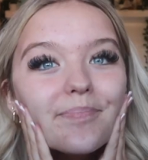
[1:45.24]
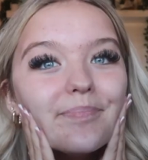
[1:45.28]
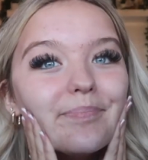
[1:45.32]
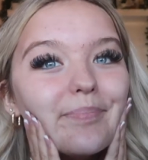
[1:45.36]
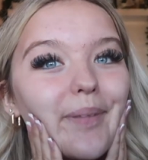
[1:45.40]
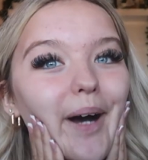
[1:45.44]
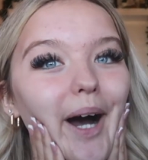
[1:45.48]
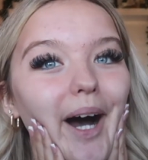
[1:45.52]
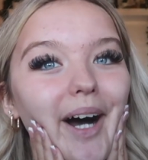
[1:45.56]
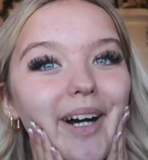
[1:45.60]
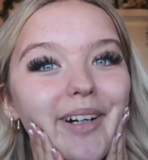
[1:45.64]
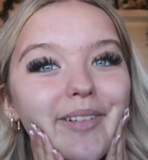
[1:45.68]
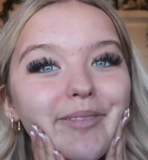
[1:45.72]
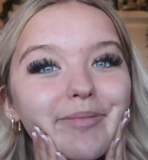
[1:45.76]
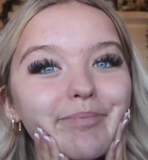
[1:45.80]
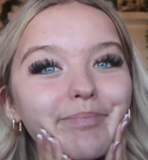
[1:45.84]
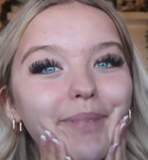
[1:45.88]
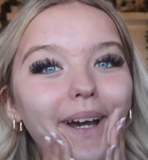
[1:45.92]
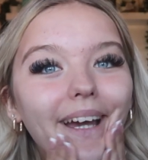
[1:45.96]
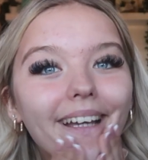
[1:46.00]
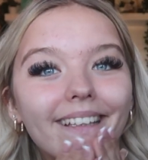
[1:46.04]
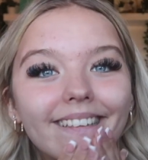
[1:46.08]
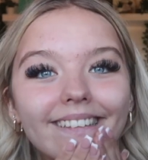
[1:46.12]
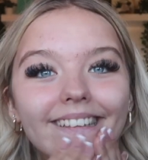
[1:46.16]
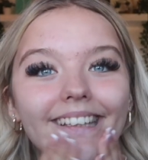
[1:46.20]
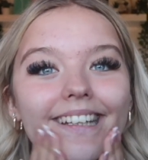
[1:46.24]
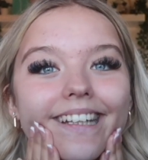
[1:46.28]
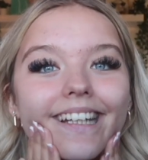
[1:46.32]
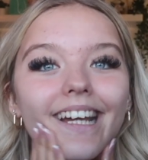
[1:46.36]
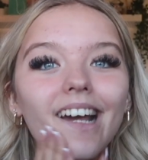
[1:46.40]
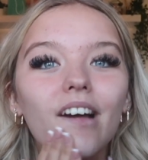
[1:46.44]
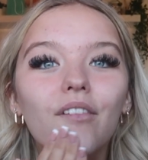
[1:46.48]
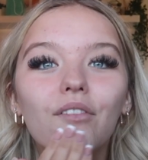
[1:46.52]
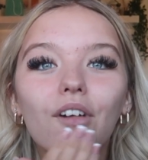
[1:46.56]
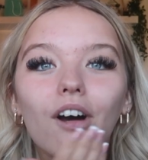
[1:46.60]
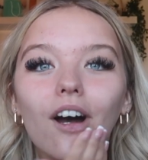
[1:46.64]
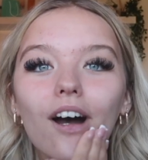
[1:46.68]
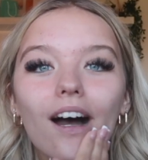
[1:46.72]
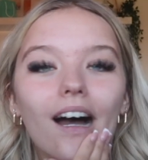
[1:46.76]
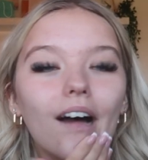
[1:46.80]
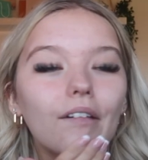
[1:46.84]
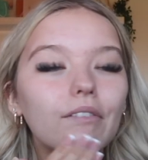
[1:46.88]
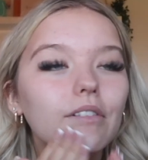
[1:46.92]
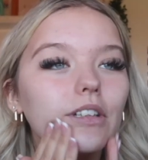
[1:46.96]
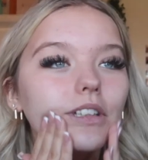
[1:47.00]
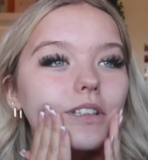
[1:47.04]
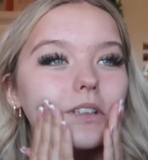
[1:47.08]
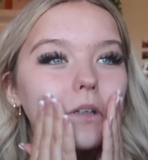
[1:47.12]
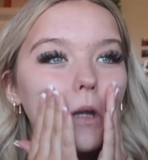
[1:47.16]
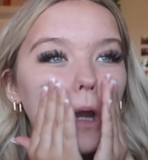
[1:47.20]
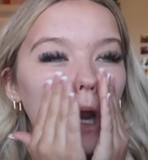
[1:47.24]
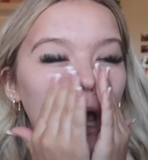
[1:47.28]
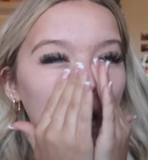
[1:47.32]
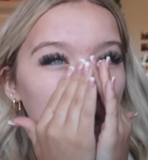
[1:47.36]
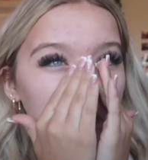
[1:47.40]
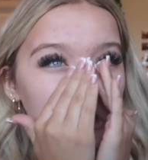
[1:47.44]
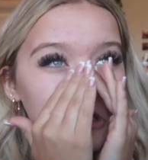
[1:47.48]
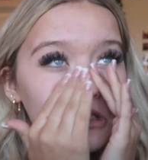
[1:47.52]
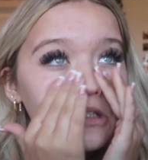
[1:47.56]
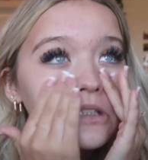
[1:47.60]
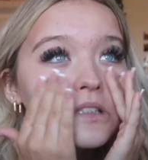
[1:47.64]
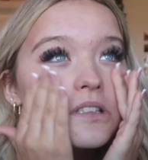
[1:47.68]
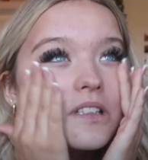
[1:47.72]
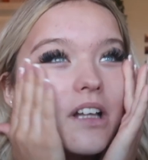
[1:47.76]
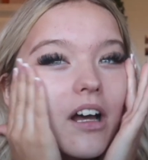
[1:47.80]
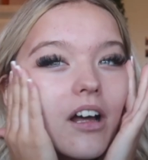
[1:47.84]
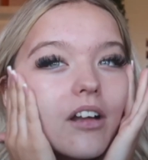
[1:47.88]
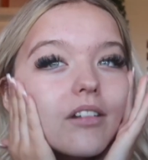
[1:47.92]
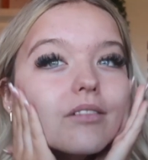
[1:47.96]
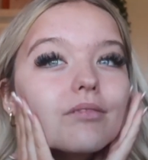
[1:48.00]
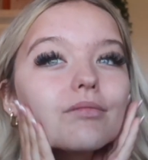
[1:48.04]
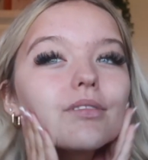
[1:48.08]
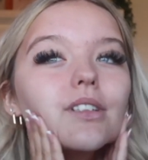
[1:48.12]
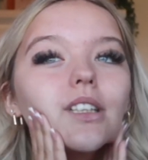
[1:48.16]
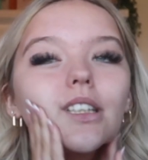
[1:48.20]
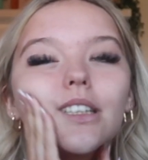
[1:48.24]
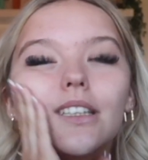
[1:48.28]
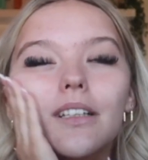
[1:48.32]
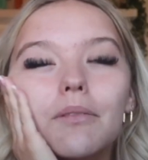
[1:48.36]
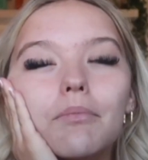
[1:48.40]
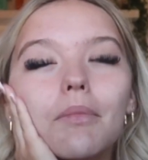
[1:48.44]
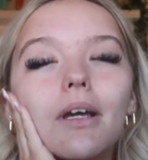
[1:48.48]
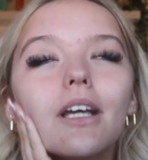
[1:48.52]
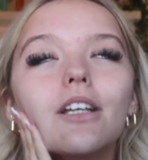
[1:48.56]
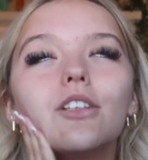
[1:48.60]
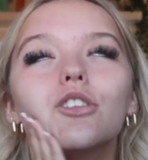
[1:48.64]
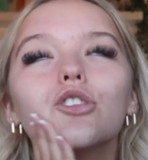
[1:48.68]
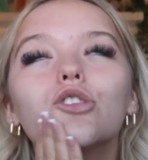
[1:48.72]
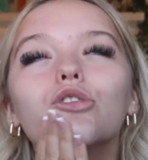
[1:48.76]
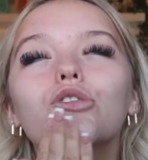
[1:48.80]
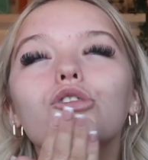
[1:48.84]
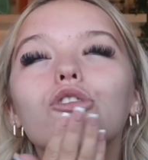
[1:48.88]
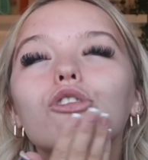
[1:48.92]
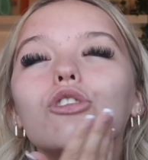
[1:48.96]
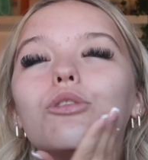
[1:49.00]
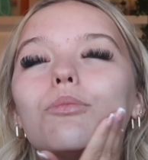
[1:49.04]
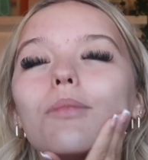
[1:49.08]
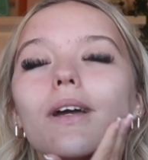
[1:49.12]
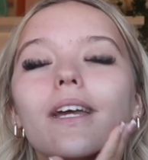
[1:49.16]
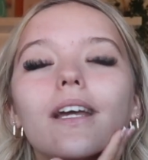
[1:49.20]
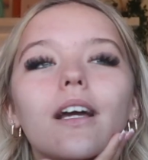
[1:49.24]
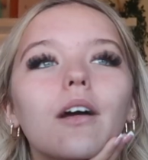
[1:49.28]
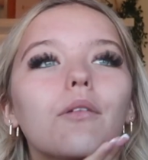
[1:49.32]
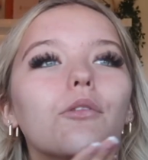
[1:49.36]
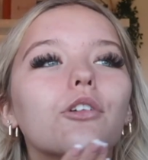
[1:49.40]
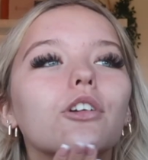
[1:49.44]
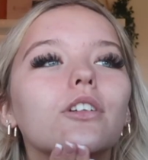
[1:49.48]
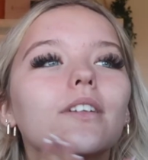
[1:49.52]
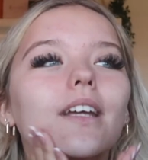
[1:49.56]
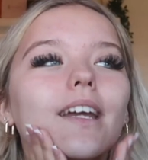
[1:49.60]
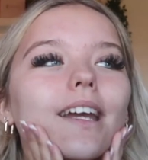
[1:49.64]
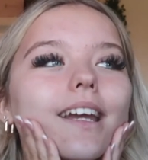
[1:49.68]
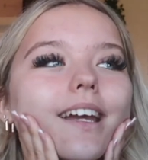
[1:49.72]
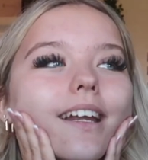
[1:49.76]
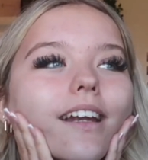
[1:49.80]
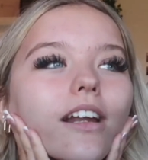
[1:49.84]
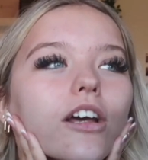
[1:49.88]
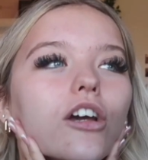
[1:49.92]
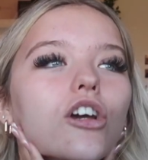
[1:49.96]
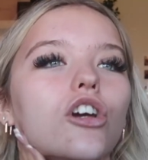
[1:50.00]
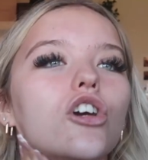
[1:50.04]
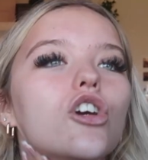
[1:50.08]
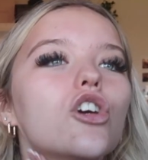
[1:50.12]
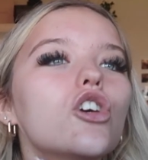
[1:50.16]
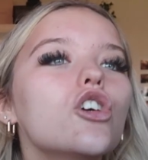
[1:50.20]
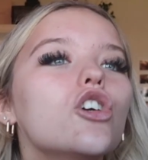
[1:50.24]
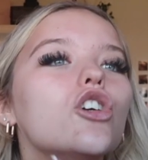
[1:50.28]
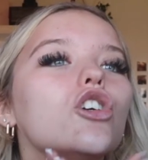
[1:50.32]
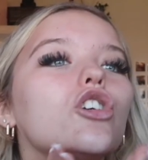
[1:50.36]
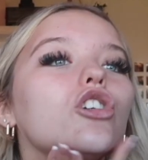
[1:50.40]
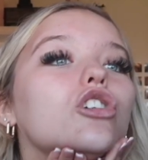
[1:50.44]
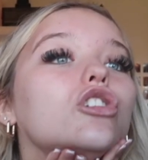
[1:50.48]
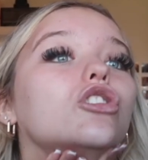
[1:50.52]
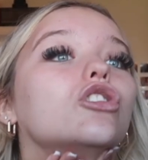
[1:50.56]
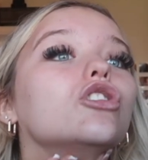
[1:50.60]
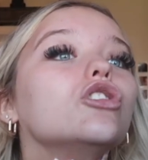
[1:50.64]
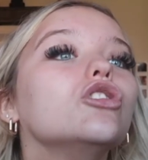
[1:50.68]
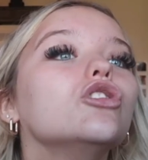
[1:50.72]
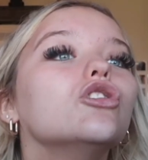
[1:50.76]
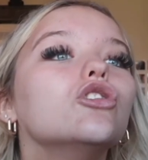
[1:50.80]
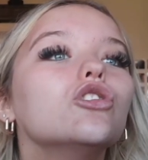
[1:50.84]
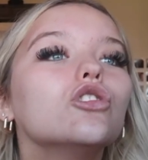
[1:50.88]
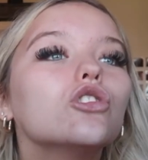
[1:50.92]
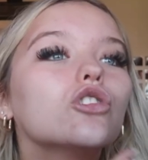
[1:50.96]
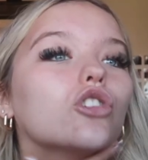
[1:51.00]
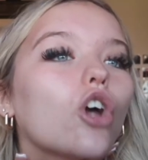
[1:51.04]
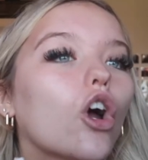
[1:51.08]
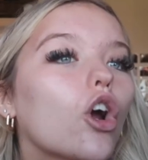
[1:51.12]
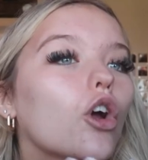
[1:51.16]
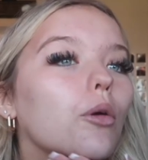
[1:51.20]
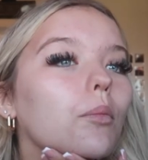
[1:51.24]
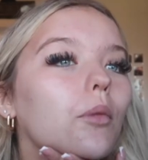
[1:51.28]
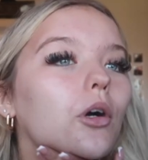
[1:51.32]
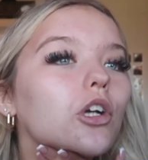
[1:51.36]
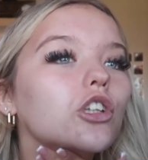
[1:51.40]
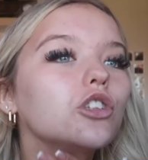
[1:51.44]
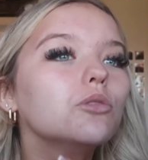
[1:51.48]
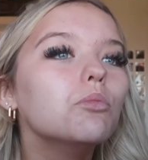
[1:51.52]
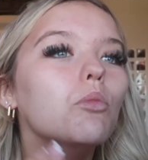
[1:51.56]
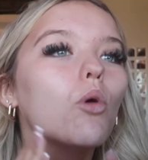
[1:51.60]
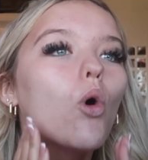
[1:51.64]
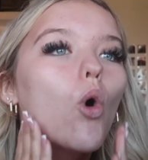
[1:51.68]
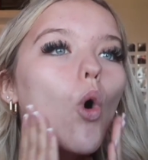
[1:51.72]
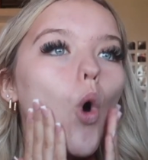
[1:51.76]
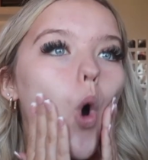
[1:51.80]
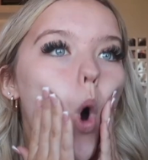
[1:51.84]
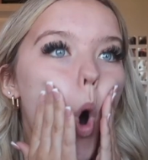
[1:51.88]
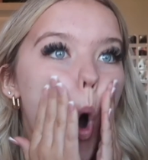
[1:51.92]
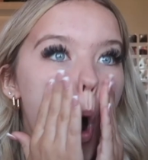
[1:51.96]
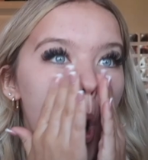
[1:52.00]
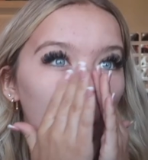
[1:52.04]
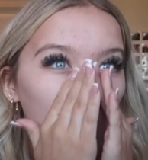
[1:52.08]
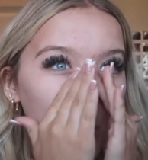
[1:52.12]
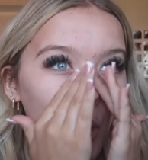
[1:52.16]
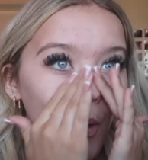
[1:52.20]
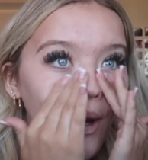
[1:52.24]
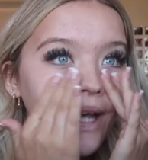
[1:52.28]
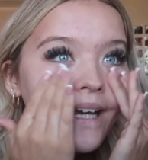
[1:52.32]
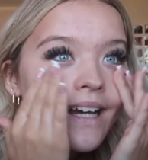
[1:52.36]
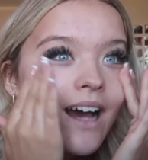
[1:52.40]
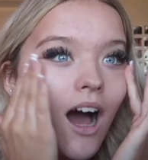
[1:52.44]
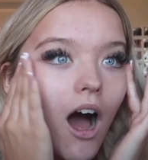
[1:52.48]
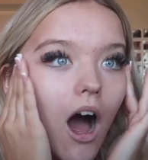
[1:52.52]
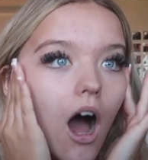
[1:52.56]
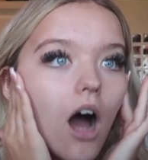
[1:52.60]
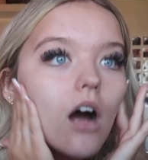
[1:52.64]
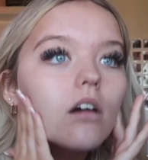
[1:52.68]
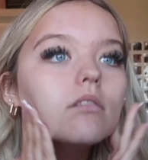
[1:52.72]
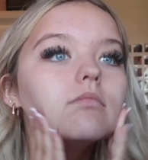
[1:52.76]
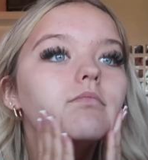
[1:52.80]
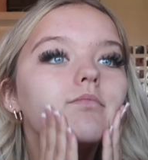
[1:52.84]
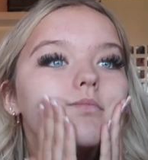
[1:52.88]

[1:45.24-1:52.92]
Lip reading: but best thing ever having lashes done because it makes your makeup routine so much more quicker.